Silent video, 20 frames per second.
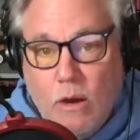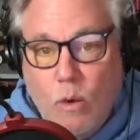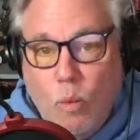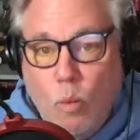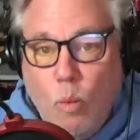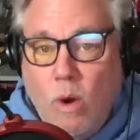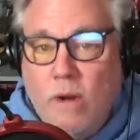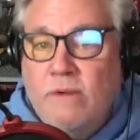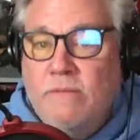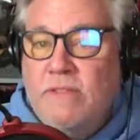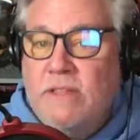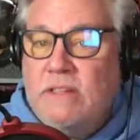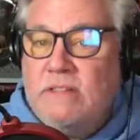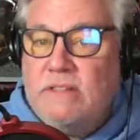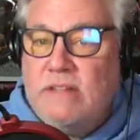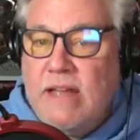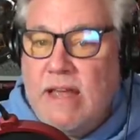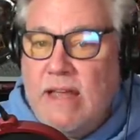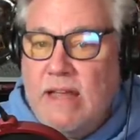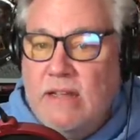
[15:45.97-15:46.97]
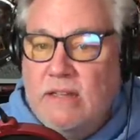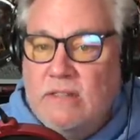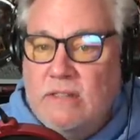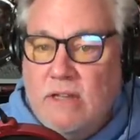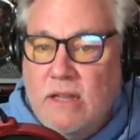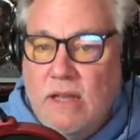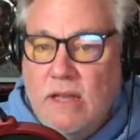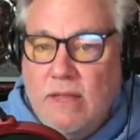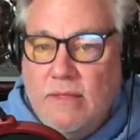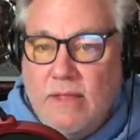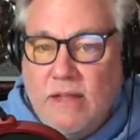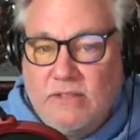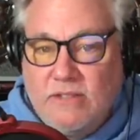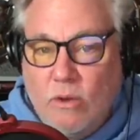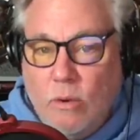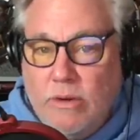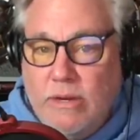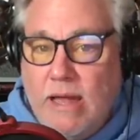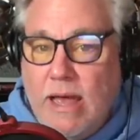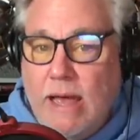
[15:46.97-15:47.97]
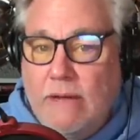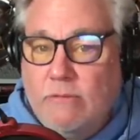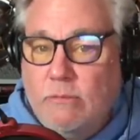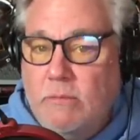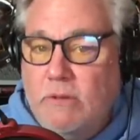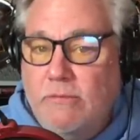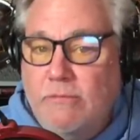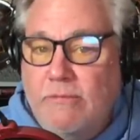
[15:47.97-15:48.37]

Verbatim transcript: One of these days, that's going to have to be